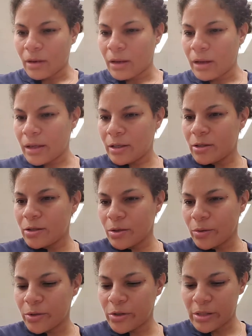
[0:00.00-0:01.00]
In
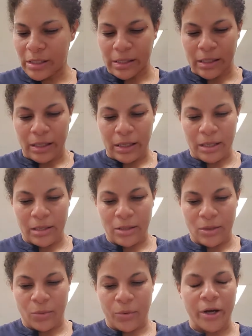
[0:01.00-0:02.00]
social studies,
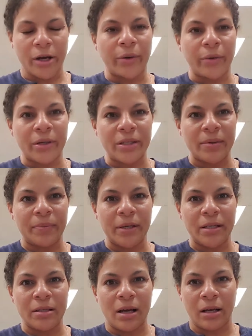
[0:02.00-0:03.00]
we are going to
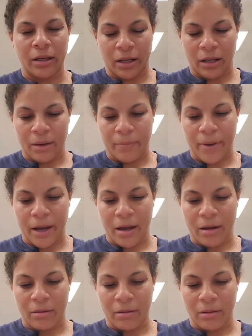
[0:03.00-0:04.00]
be talking
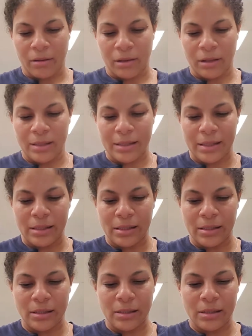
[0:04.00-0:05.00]
about the
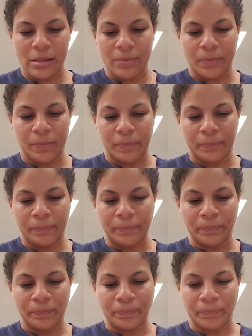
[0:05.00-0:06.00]
seasons.
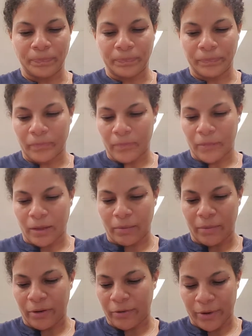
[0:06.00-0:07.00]
Let
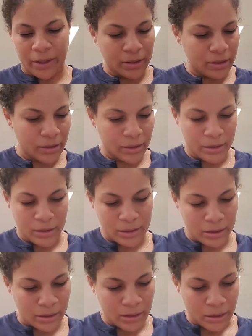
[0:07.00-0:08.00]
me erase
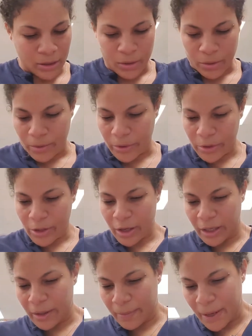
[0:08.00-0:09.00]
this. We're
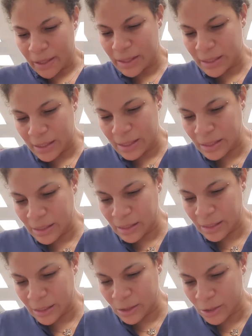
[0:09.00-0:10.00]
talking about
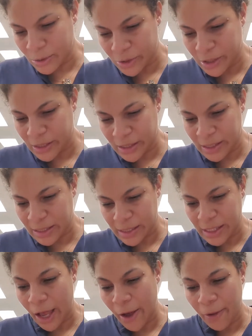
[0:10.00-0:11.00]
seasons in social
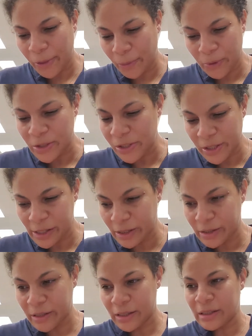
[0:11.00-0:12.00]
studies. Health, we're
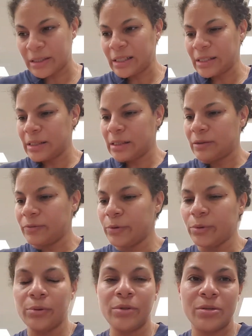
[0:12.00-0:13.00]
still on healthy
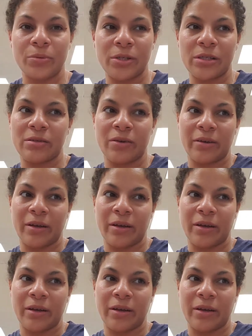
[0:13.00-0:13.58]
foods, which is very